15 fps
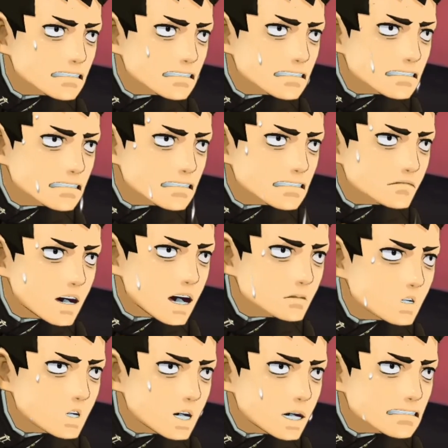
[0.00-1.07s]

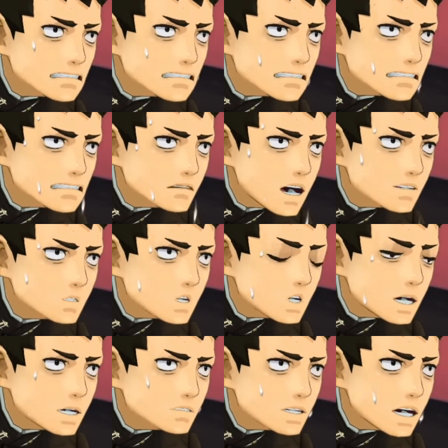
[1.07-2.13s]
Are you alright?
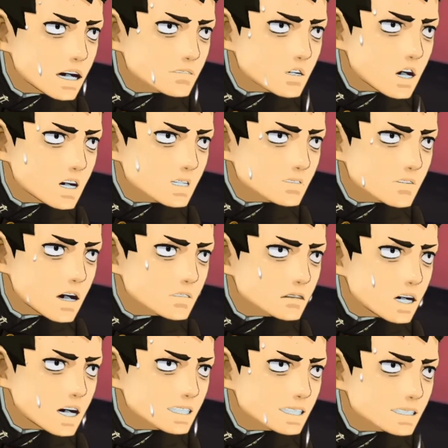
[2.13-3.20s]
You seem to be
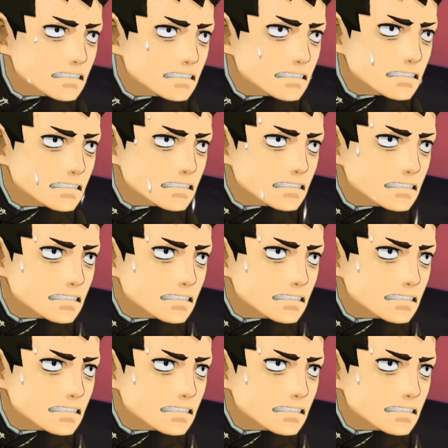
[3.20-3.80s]
coughing up some,